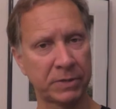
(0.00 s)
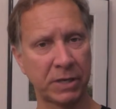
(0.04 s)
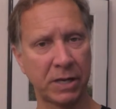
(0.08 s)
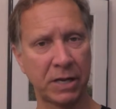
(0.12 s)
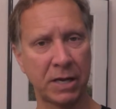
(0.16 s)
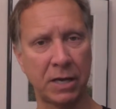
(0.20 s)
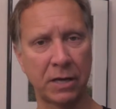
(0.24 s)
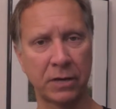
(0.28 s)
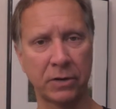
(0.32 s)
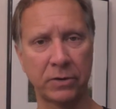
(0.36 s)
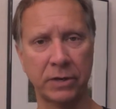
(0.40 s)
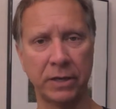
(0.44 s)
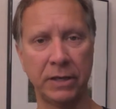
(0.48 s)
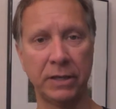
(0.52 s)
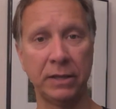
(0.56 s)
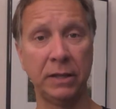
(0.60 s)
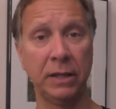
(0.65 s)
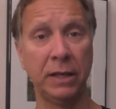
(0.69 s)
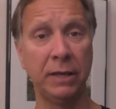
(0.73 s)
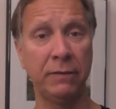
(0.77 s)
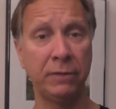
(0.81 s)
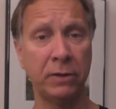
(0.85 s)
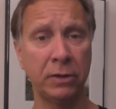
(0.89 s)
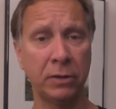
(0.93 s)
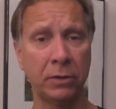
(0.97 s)
concrete,
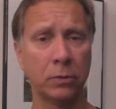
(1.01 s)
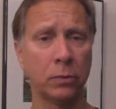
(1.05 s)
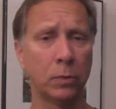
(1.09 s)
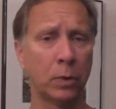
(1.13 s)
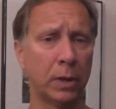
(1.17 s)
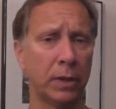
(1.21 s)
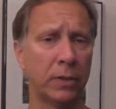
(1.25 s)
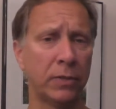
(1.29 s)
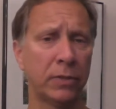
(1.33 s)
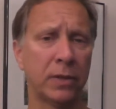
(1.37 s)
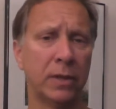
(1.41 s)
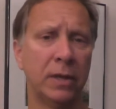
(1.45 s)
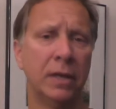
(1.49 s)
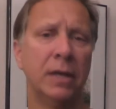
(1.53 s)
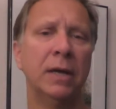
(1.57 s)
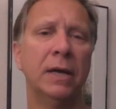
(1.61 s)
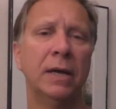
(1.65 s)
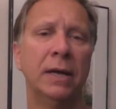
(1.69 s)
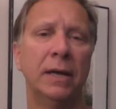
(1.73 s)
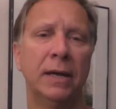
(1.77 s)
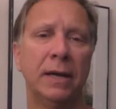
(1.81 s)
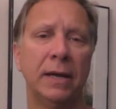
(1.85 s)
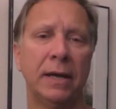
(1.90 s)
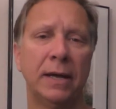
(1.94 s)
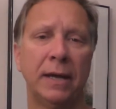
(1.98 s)
leaving you with
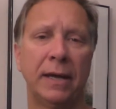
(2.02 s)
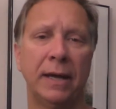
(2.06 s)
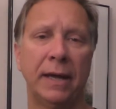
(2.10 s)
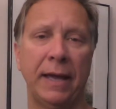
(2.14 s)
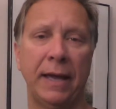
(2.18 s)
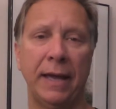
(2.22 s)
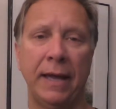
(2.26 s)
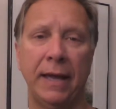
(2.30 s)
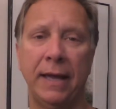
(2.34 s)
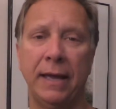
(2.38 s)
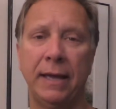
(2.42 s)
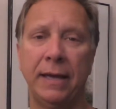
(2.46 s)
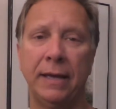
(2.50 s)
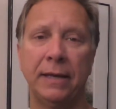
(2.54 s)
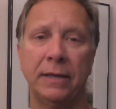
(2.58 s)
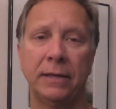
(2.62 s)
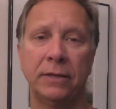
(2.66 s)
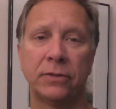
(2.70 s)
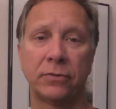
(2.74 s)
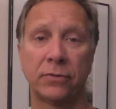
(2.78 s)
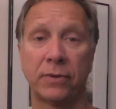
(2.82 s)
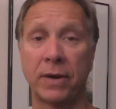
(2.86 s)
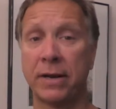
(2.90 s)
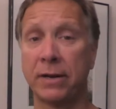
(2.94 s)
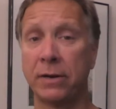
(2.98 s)
a
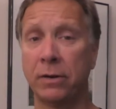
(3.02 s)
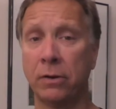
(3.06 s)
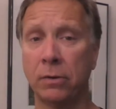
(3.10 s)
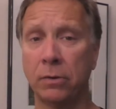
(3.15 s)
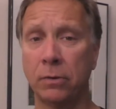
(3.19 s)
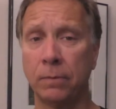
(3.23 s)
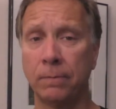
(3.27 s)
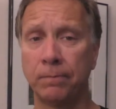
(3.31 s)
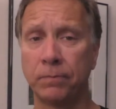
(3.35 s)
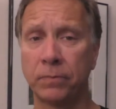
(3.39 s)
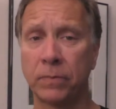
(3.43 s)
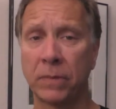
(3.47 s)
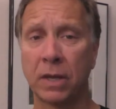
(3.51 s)
threaded hole.